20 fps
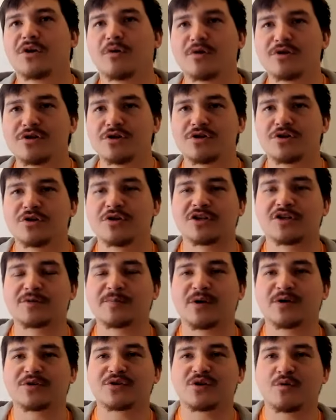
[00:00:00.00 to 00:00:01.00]
when you're doing
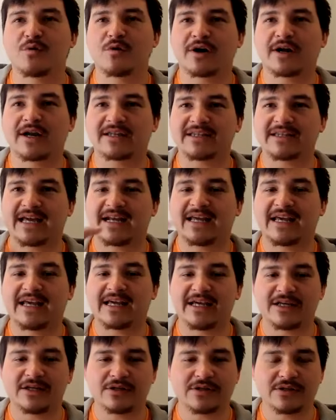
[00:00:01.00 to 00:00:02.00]
spiritual work at that
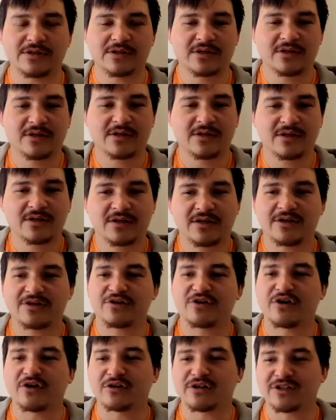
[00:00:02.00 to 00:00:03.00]
age in
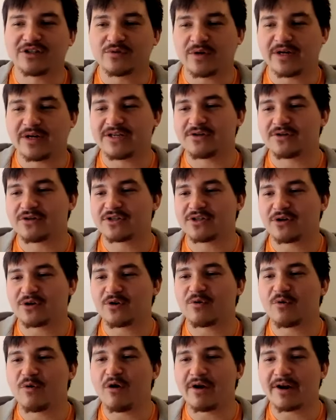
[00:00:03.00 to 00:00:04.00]
your early 20s, you're
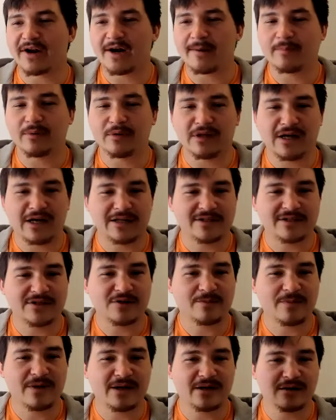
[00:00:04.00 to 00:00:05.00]
still growing up a lot, so
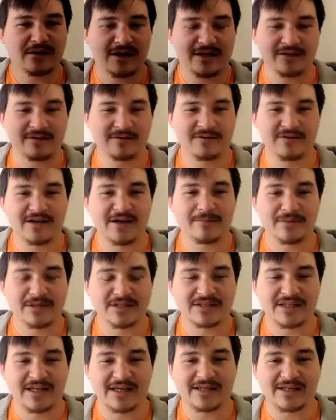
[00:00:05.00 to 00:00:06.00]
you make a lot of dumb
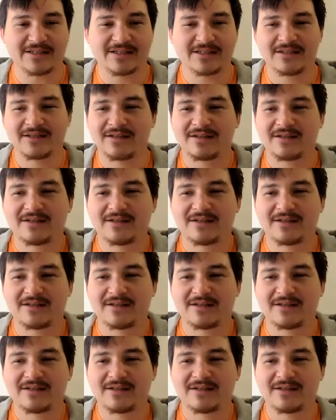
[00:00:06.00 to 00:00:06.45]
mistakes.